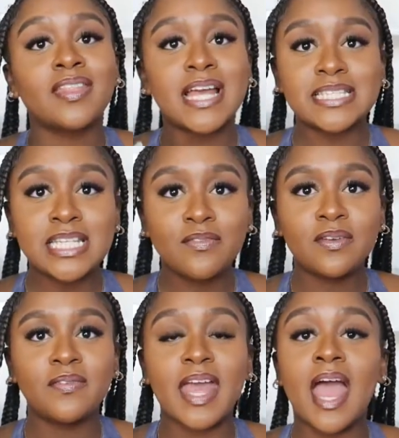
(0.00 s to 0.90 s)
that's enough
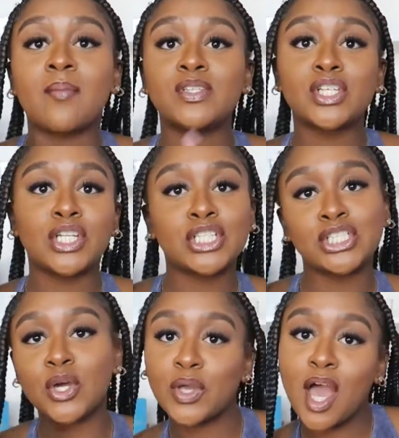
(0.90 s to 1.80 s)
of that I'm just gonna
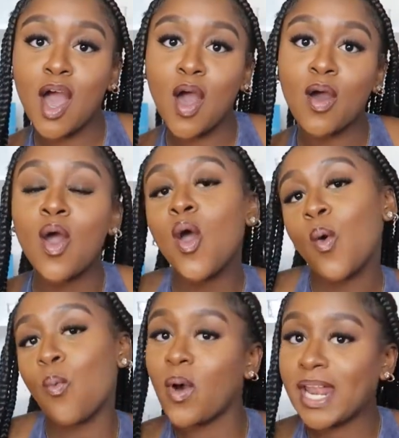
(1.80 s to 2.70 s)
show y'all
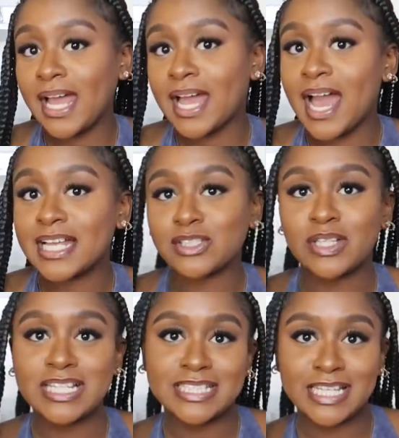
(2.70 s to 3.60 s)
what I got so
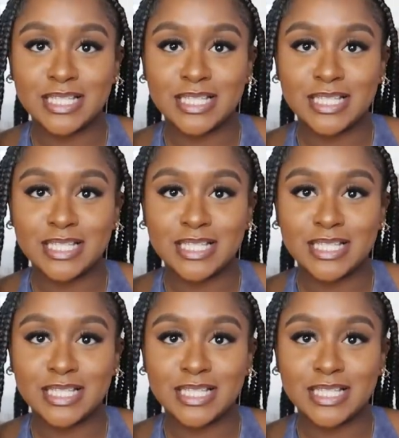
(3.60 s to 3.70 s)
let's get